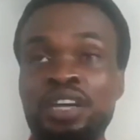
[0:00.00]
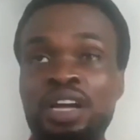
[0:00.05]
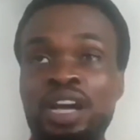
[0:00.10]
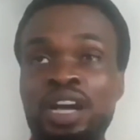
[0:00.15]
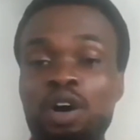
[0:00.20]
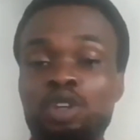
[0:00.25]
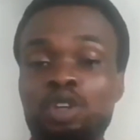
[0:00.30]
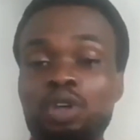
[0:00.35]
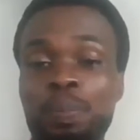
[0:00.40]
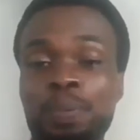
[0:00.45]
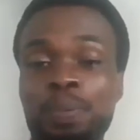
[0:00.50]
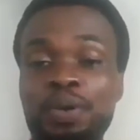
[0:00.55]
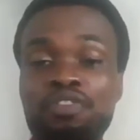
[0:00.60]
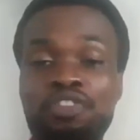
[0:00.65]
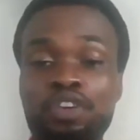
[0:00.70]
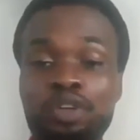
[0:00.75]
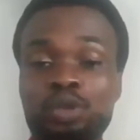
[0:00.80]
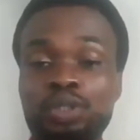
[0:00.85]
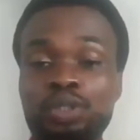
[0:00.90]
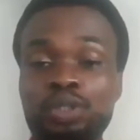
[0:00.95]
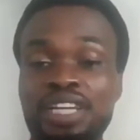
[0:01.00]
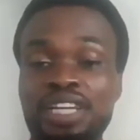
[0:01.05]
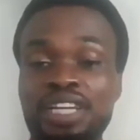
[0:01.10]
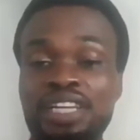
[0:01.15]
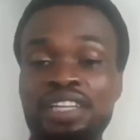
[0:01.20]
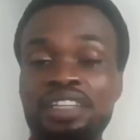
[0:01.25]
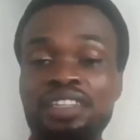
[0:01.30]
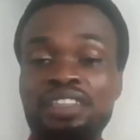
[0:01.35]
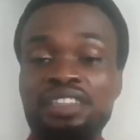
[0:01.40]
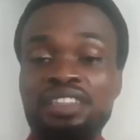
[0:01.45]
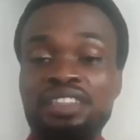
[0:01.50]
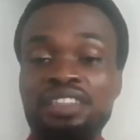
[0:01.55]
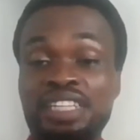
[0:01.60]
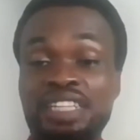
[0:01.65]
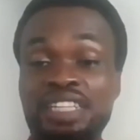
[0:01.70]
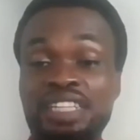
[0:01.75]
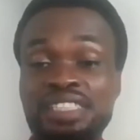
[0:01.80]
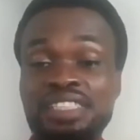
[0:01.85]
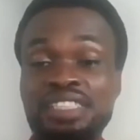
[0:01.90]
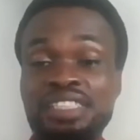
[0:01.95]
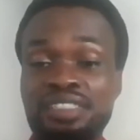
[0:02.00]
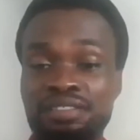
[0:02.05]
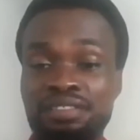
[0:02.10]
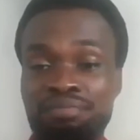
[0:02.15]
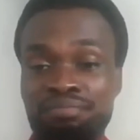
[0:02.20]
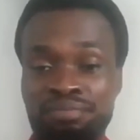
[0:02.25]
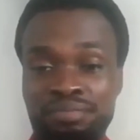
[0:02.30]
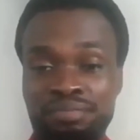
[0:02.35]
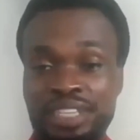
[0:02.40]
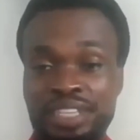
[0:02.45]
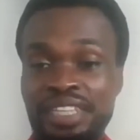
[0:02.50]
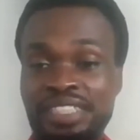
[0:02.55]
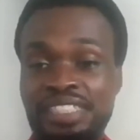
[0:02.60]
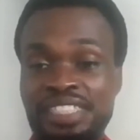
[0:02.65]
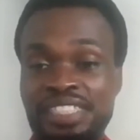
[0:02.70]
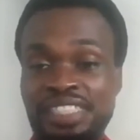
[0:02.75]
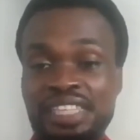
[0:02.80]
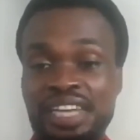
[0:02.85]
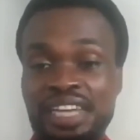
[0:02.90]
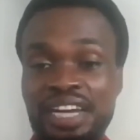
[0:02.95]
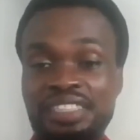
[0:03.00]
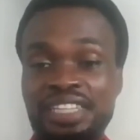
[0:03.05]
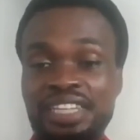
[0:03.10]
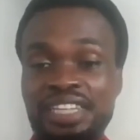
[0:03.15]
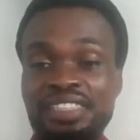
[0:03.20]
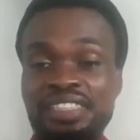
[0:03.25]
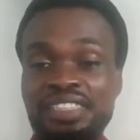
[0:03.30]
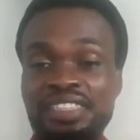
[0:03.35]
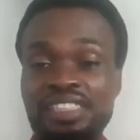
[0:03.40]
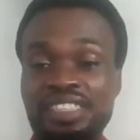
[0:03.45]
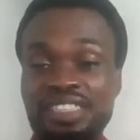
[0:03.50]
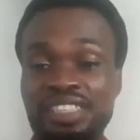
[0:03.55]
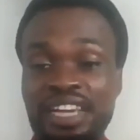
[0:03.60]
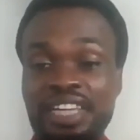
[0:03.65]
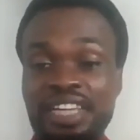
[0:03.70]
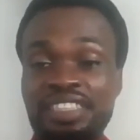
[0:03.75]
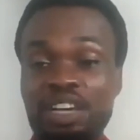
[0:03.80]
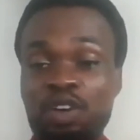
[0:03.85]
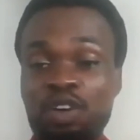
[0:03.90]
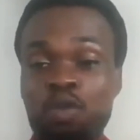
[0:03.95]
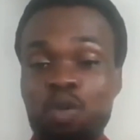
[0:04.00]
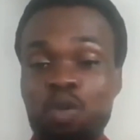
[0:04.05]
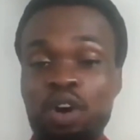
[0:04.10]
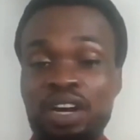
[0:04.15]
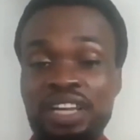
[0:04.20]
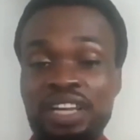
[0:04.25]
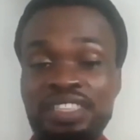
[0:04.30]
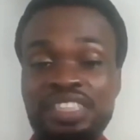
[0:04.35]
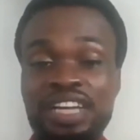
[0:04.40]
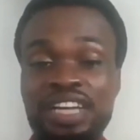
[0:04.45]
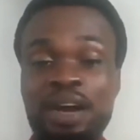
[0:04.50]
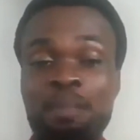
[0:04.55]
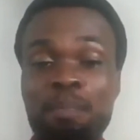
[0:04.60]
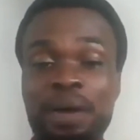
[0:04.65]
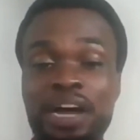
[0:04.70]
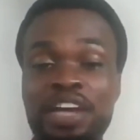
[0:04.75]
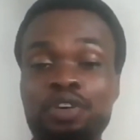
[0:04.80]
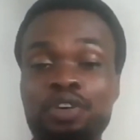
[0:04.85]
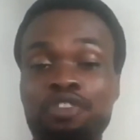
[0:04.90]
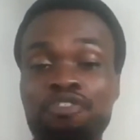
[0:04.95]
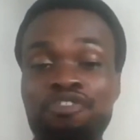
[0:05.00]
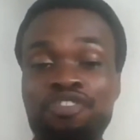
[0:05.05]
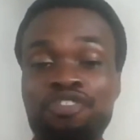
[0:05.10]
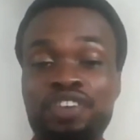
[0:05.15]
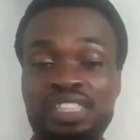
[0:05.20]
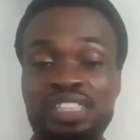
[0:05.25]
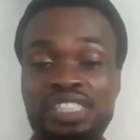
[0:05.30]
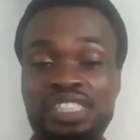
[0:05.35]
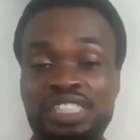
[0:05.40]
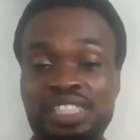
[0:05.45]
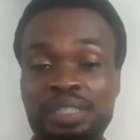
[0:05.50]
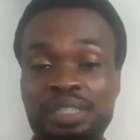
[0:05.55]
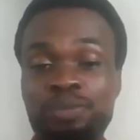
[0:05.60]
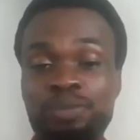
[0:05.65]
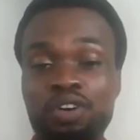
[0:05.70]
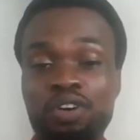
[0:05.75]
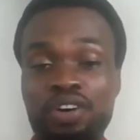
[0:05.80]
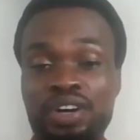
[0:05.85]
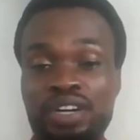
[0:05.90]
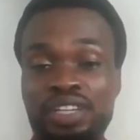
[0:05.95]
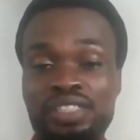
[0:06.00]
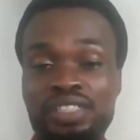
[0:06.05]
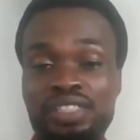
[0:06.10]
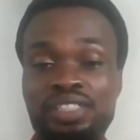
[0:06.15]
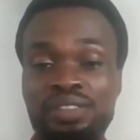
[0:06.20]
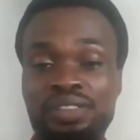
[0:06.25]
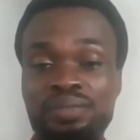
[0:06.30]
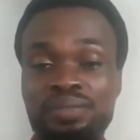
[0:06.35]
Our topic for today is getting started, create a wallet and buy your first cryptocurrency.